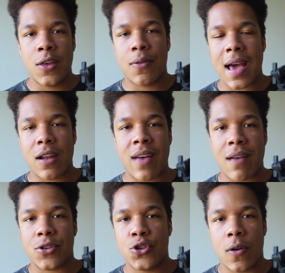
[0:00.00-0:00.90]
you kind of
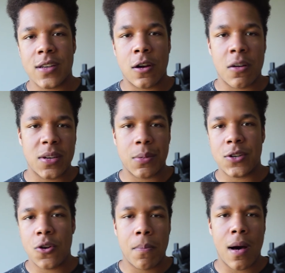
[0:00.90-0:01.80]
have a choice only between
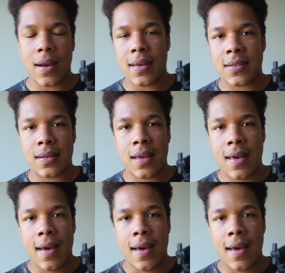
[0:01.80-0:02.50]
two parties, and